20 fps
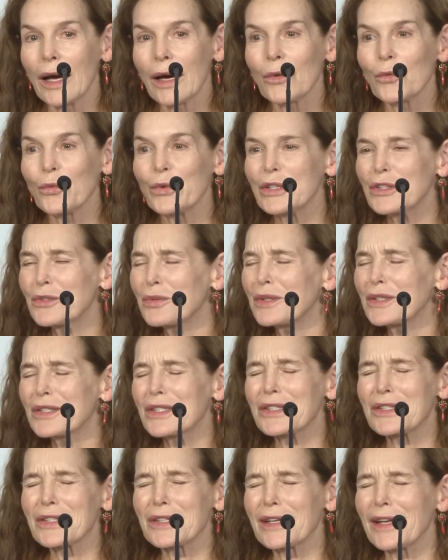which
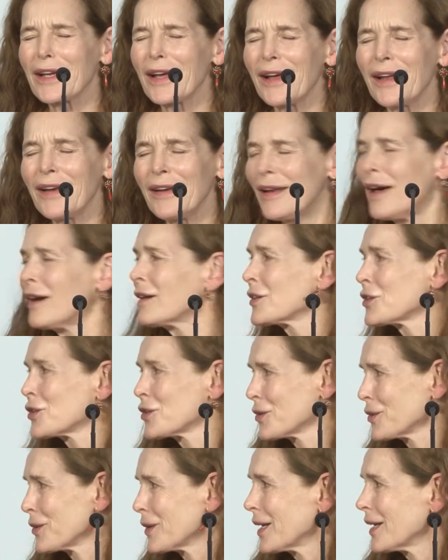was a
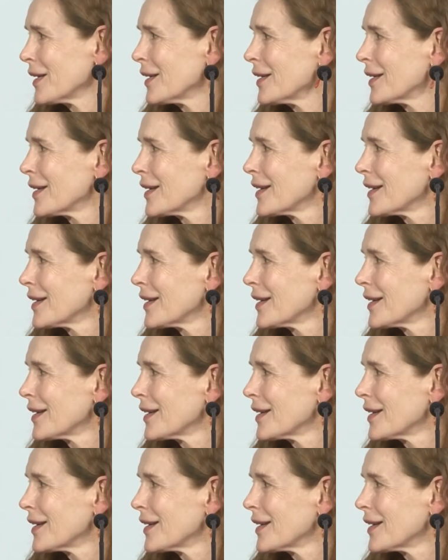luxury